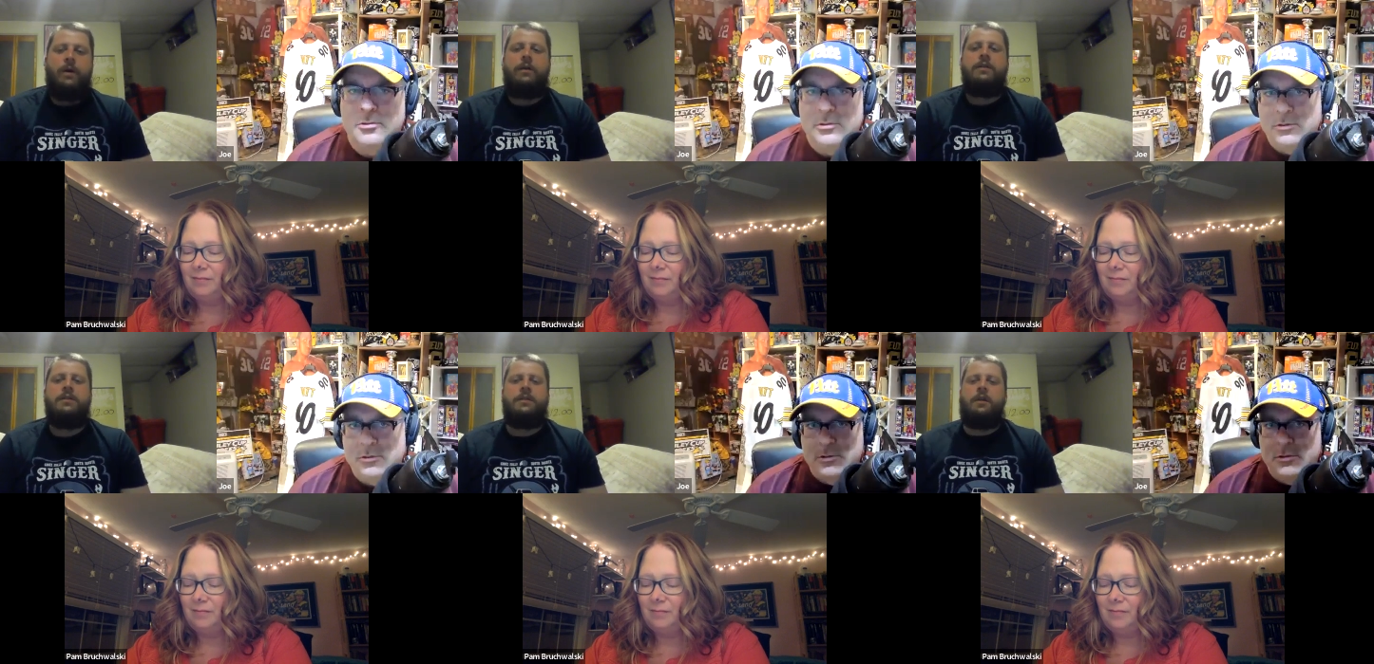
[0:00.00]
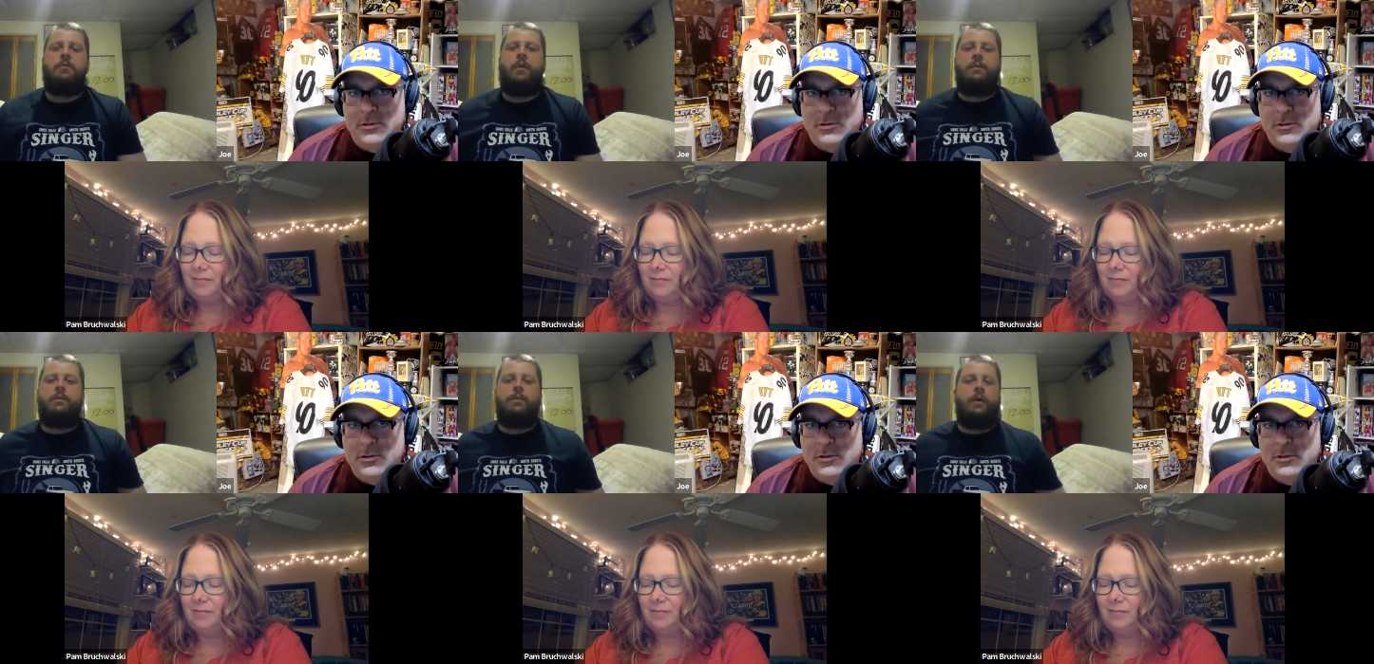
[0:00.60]
Speaker 1: where he's just like
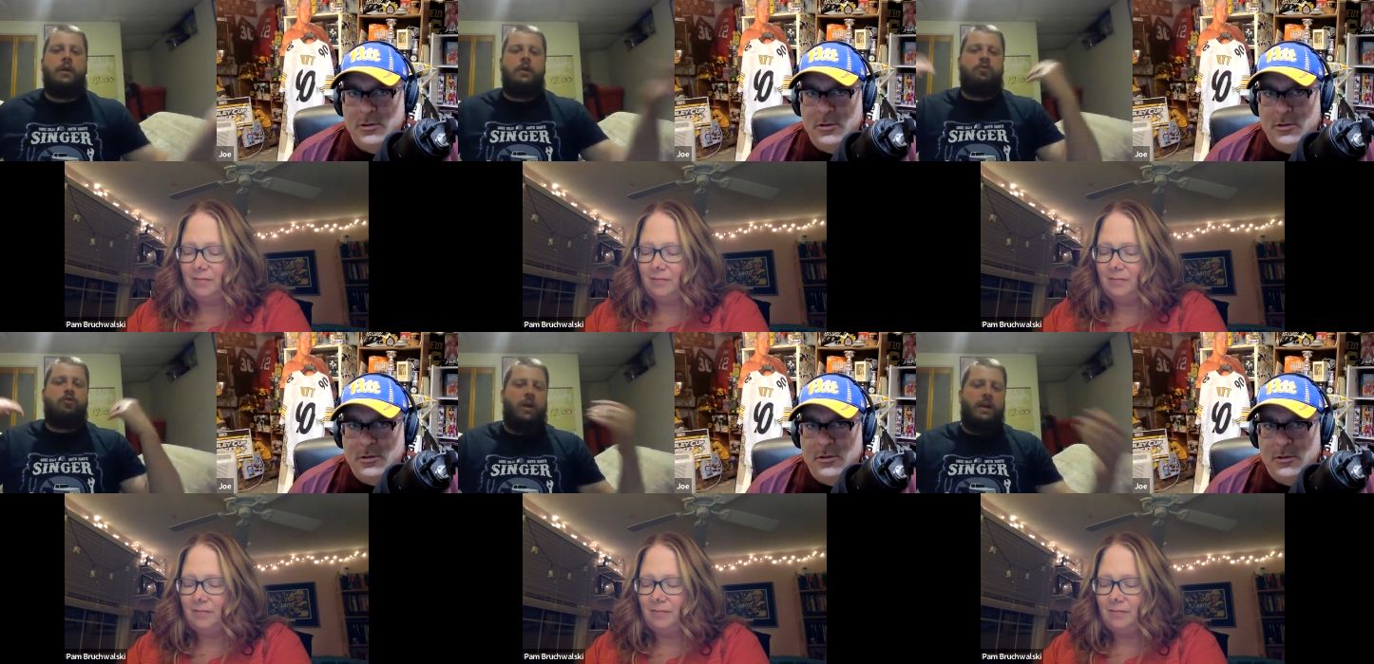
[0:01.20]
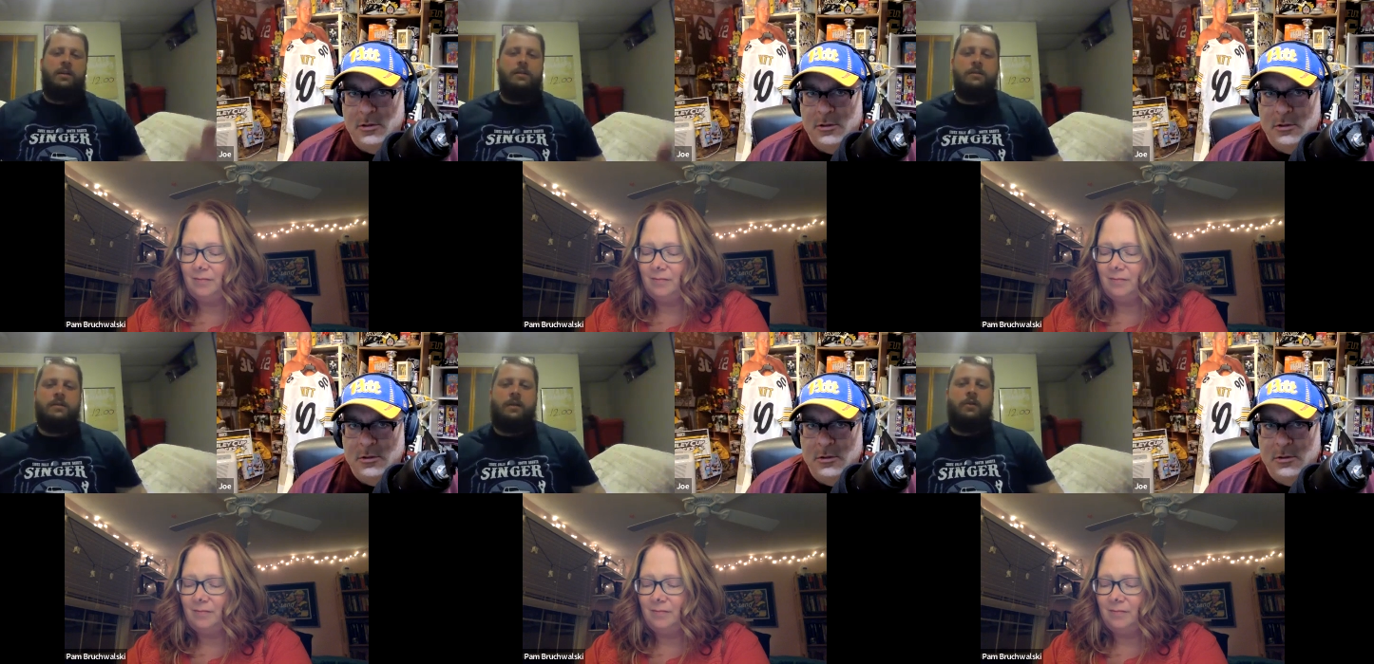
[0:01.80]
randomly bringing
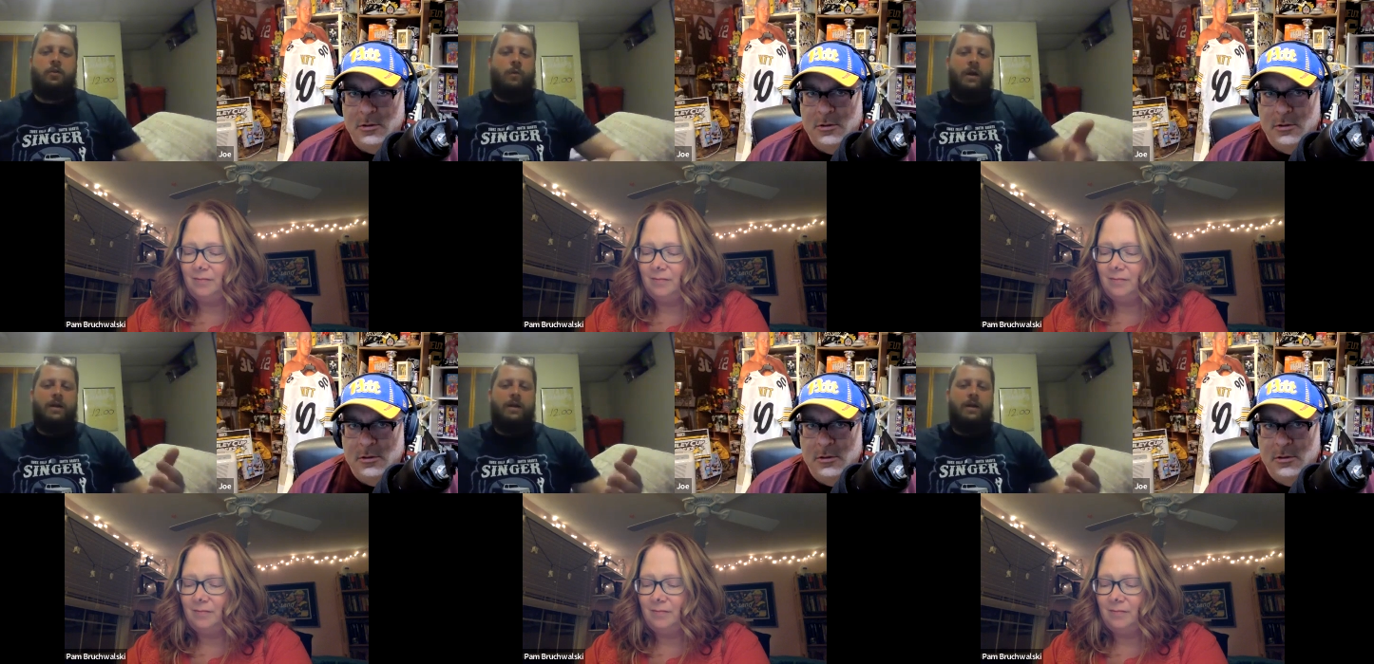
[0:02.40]
trains and like the